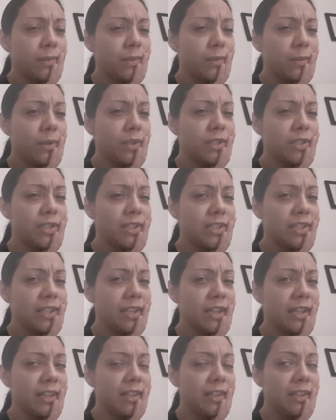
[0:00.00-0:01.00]
what she
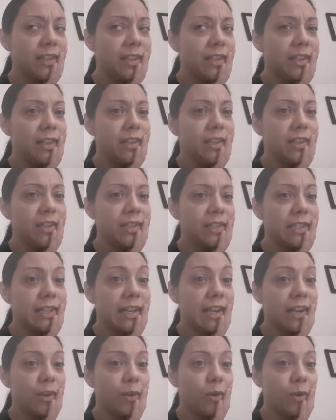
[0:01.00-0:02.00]
said, because I
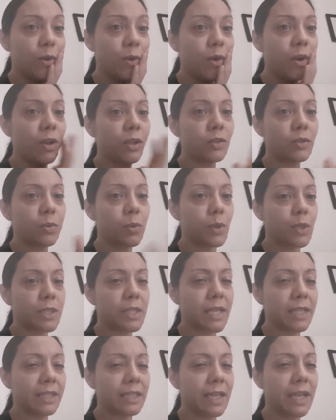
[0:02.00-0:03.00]
got a call towards
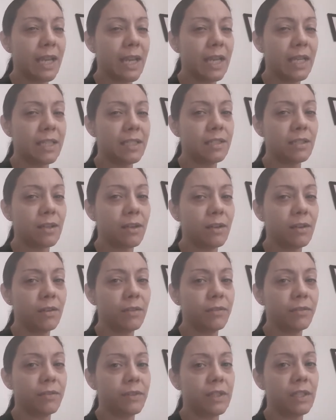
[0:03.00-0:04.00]
like the end
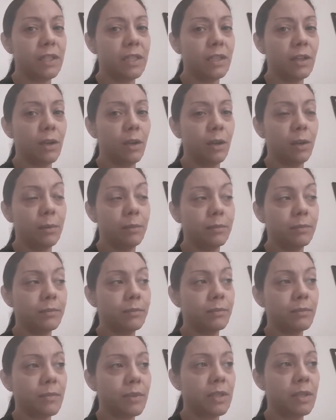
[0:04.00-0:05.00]
of the
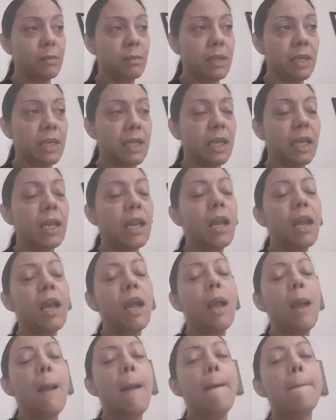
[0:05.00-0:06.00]
meeting.
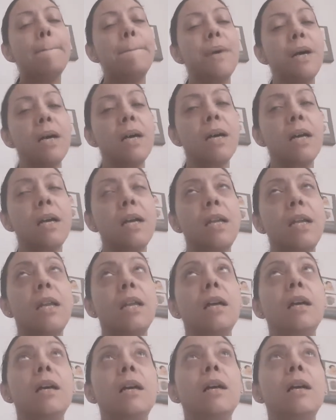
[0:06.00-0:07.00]
But
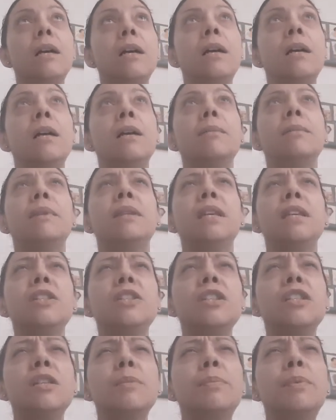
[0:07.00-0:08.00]
I think
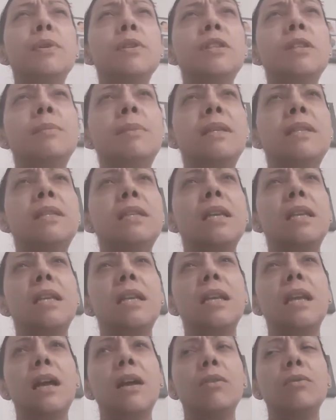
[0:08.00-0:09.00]
she's supposed to be
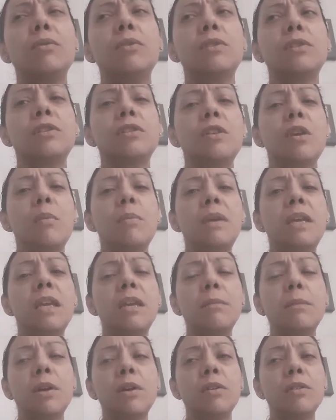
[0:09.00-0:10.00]
sending out some
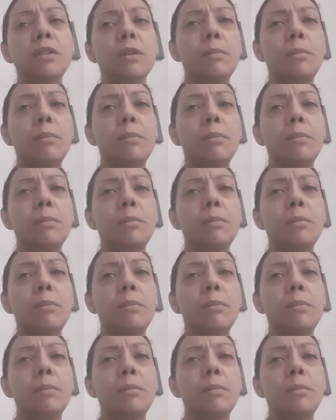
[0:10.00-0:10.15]
emails